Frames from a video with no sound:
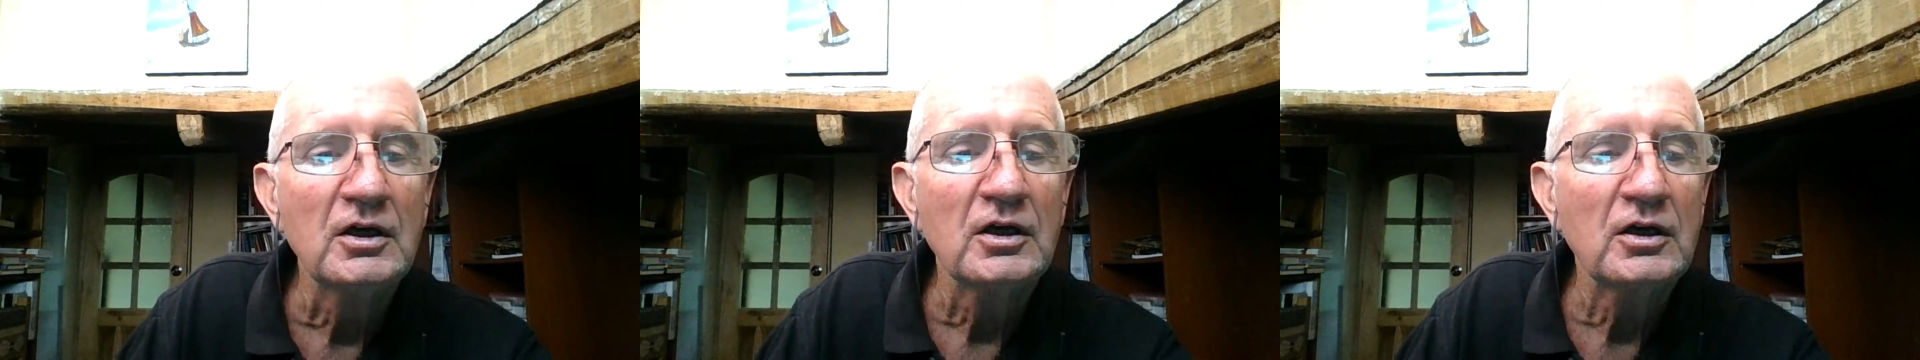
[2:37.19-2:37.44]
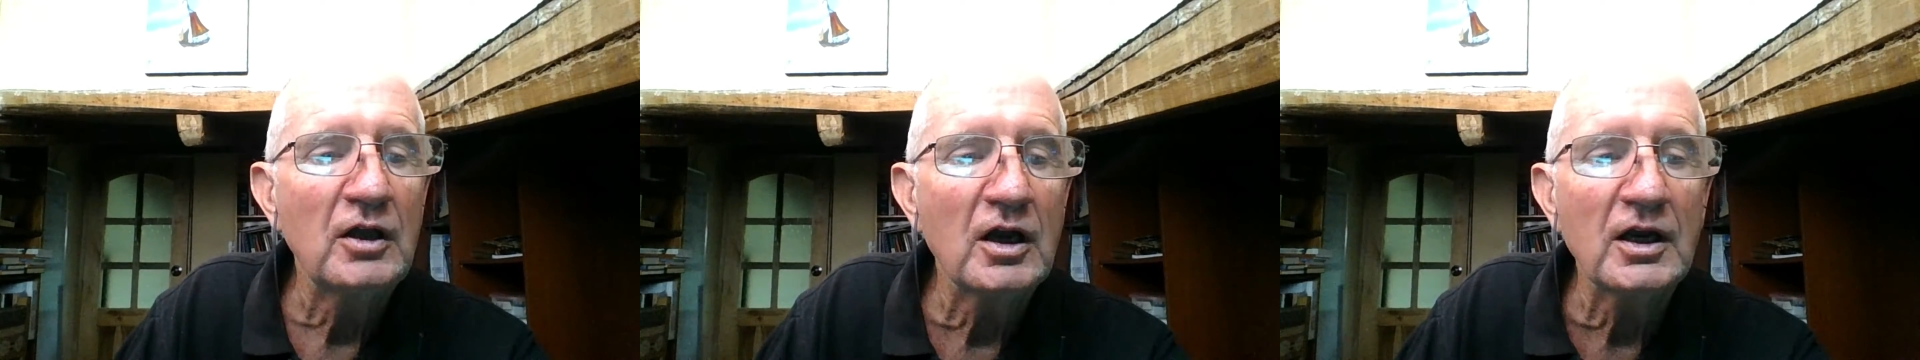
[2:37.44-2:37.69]

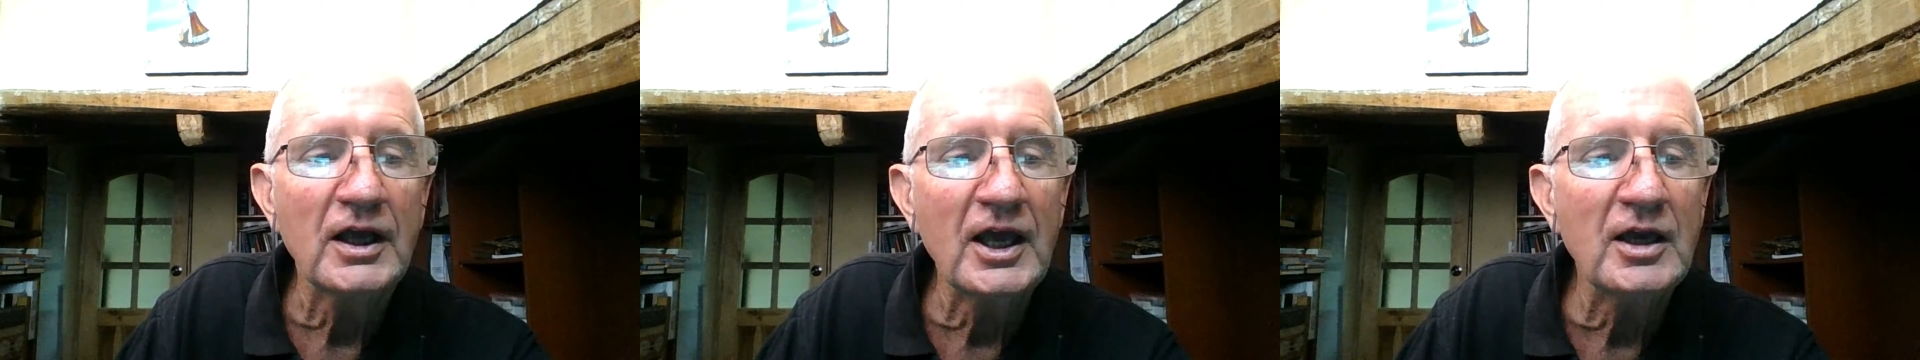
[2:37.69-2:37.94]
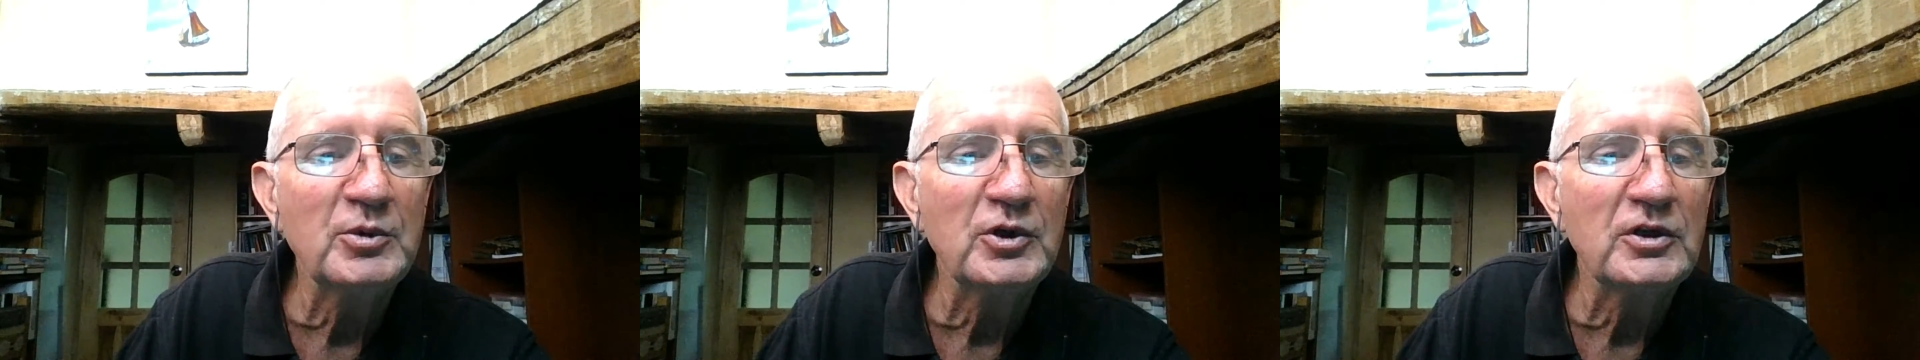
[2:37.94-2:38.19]
Clark
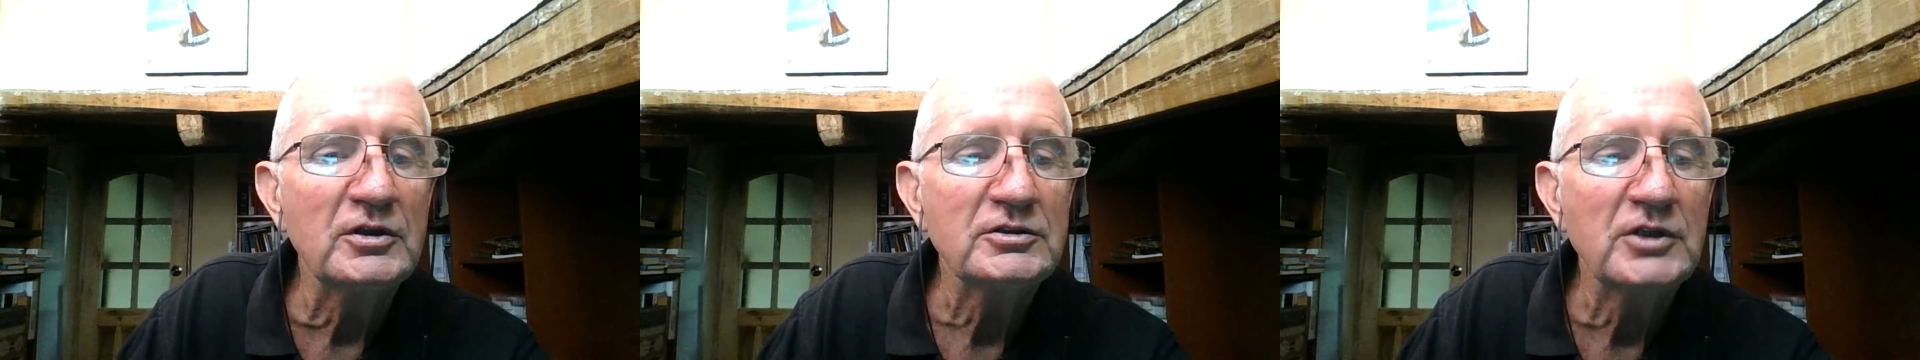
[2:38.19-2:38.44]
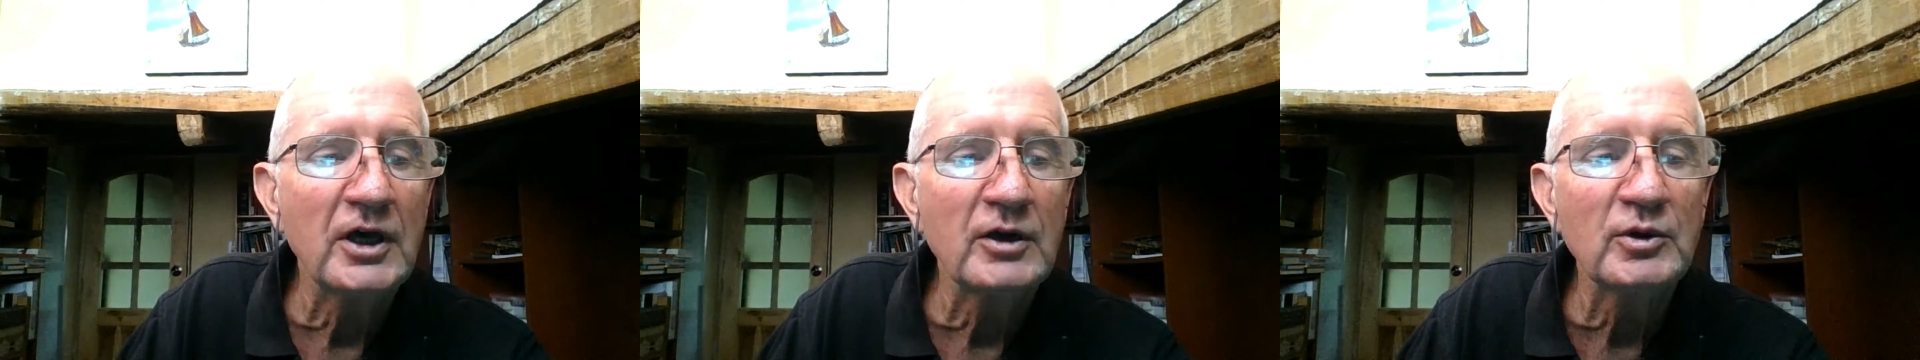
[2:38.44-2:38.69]
Gable,
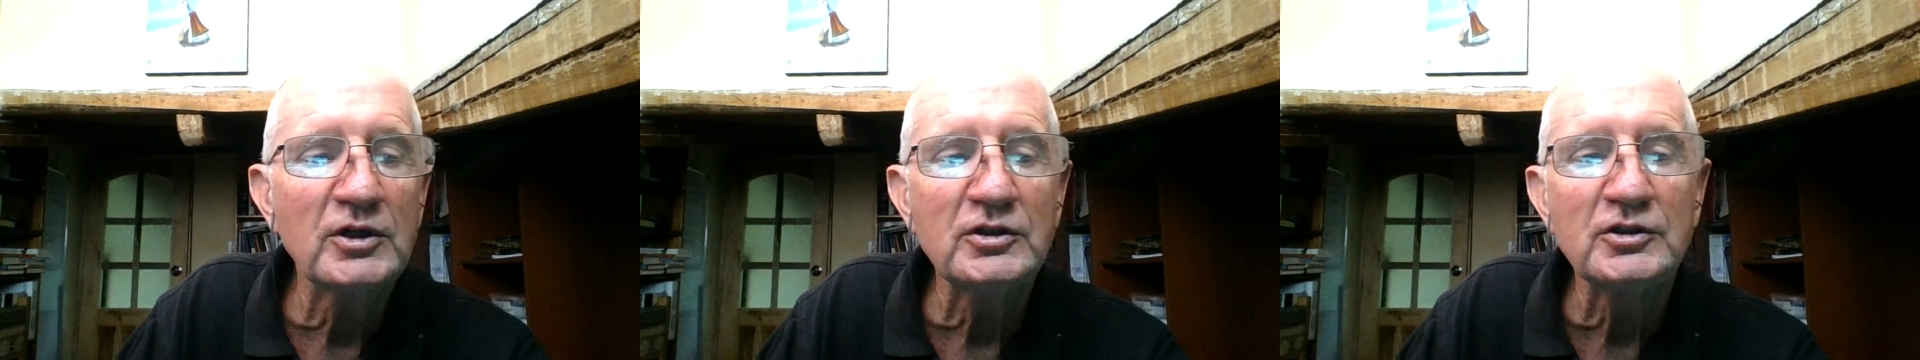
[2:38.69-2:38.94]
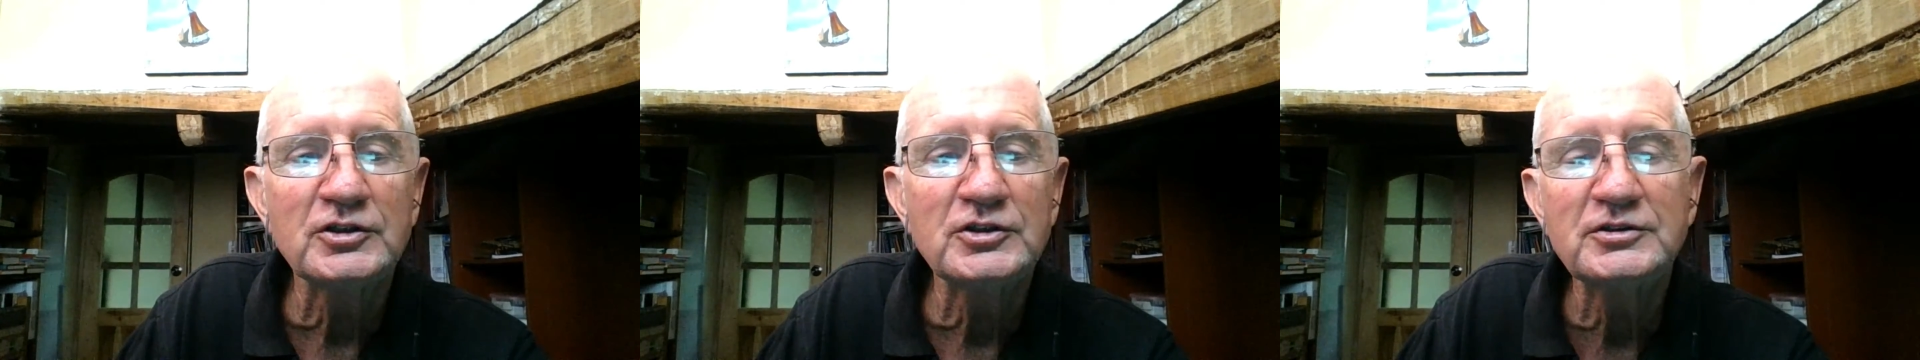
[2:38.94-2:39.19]
Don
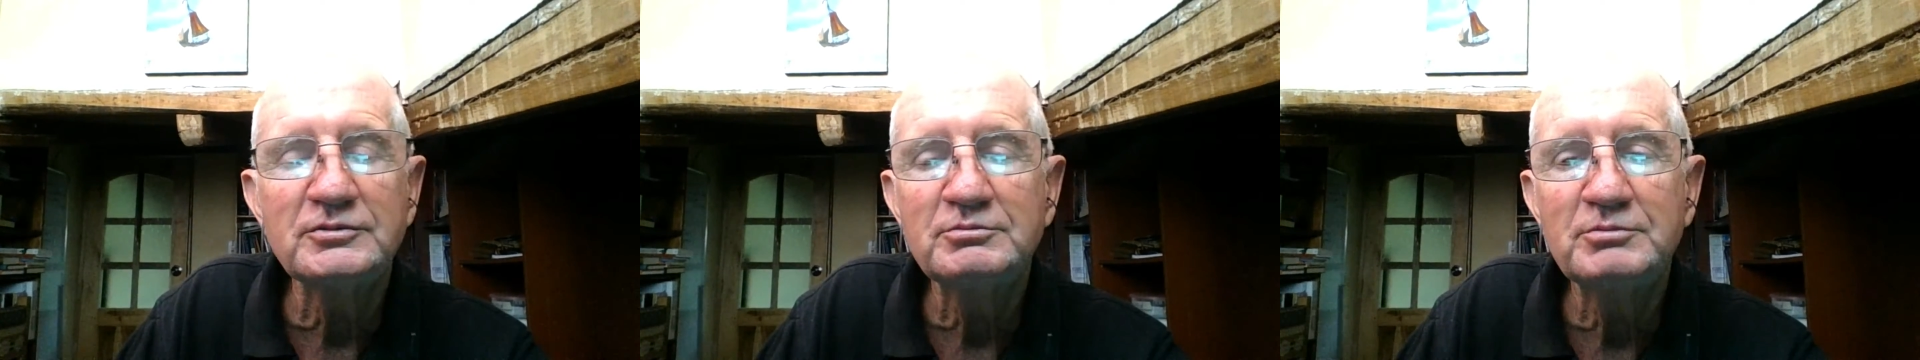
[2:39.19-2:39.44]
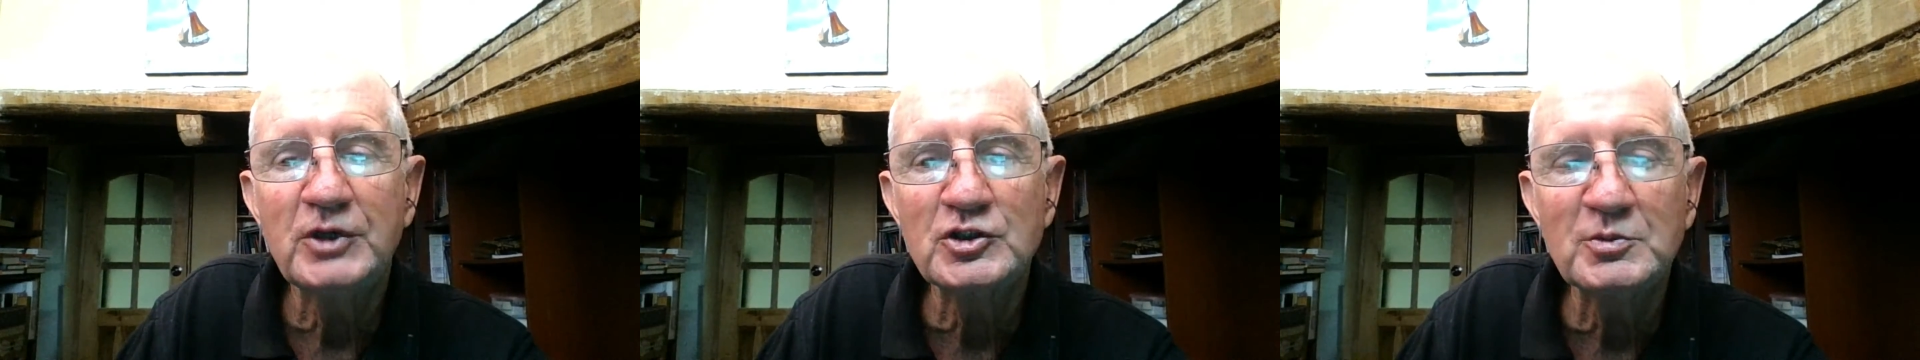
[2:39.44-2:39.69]
Rickles,
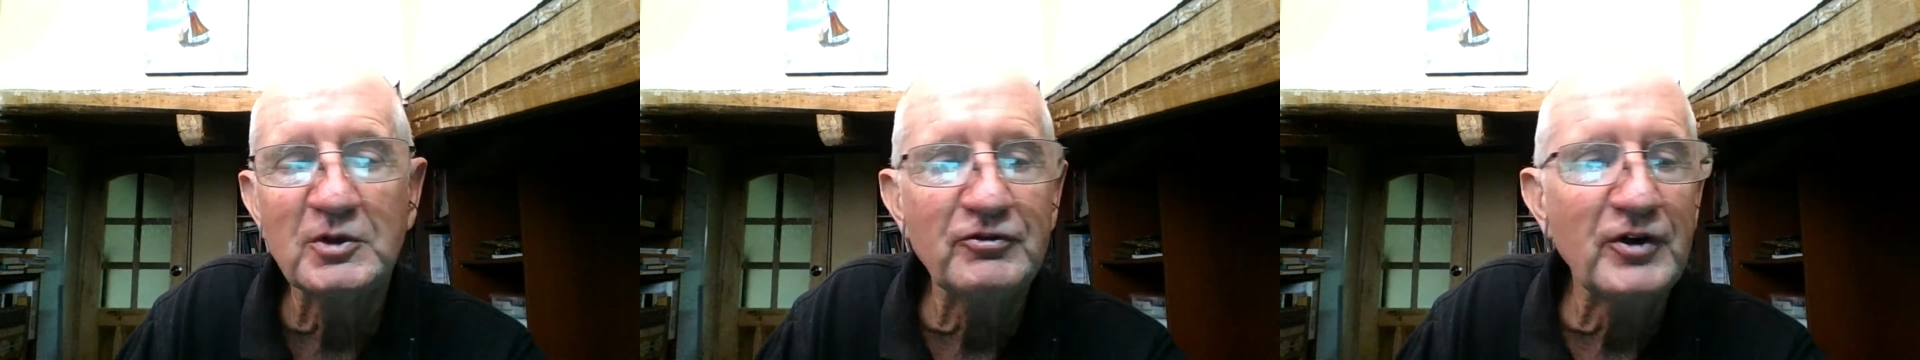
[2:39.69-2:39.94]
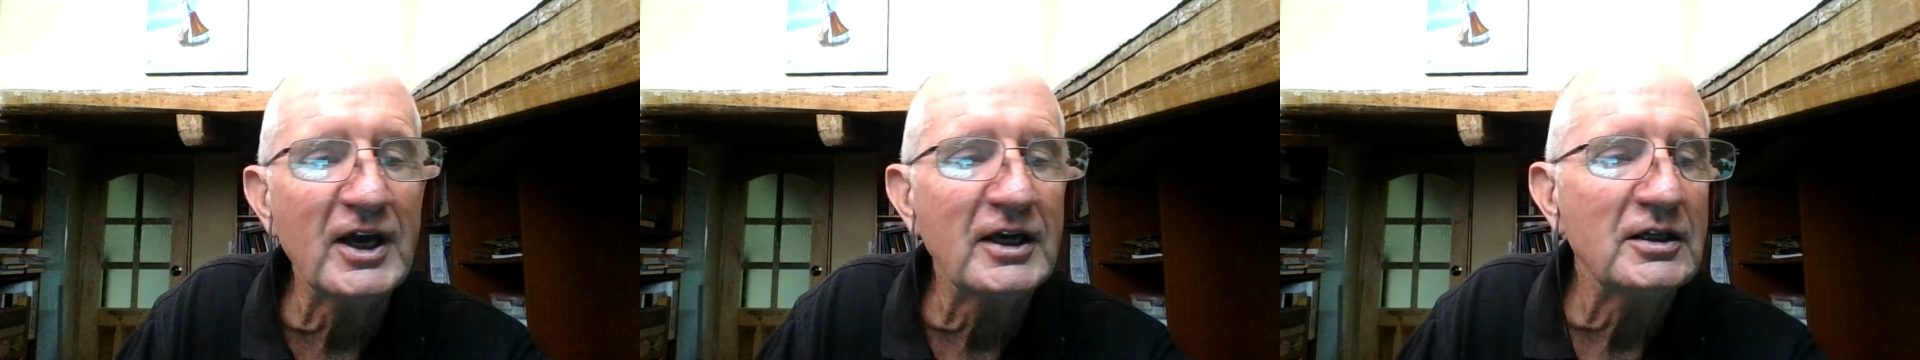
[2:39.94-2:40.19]
Benjamin
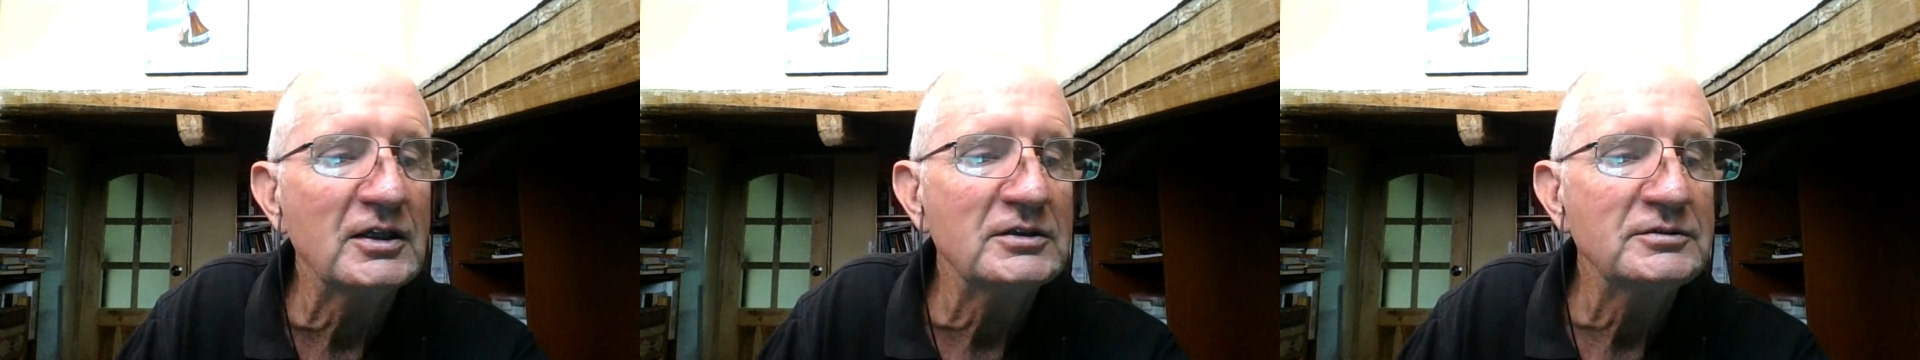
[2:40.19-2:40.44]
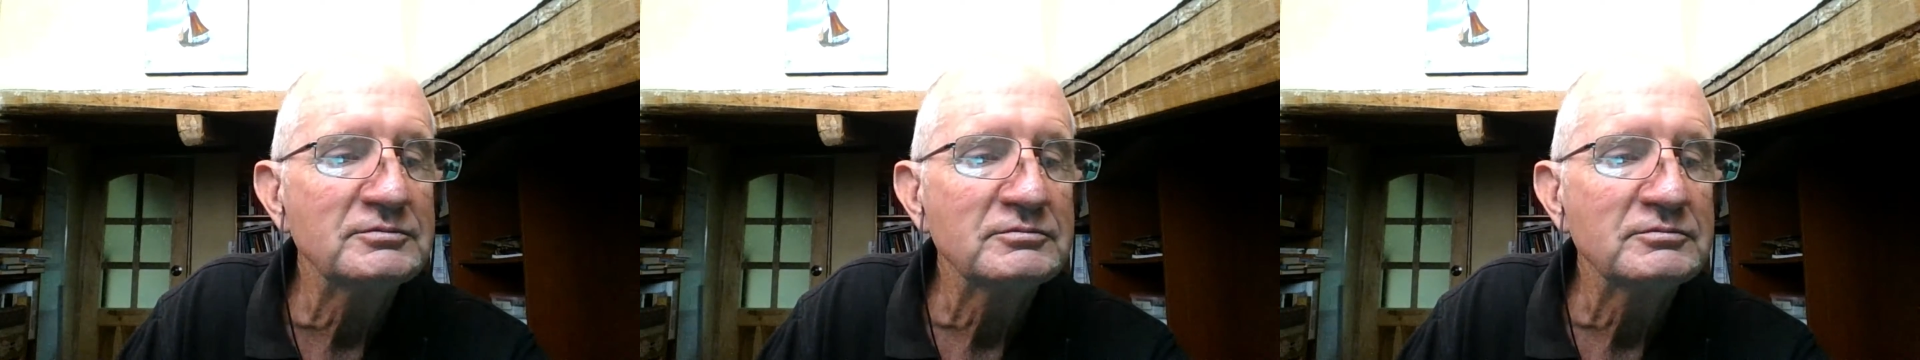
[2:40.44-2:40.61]
Franklin,